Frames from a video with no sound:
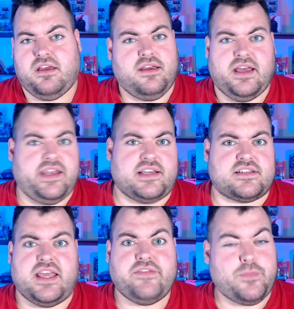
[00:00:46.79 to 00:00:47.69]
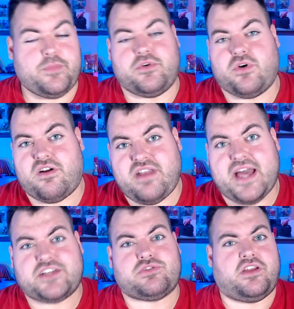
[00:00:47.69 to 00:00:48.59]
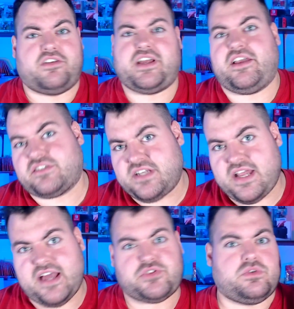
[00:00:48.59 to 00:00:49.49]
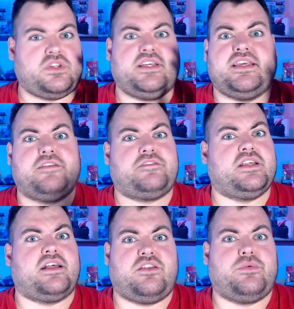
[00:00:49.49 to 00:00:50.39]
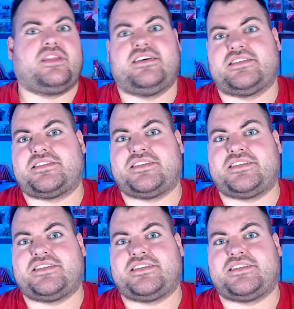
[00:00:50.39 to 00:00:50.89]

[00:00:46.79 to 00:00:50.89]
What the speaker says: It doesn't. Even people who are natural entertainers, naturally gifted at doing this,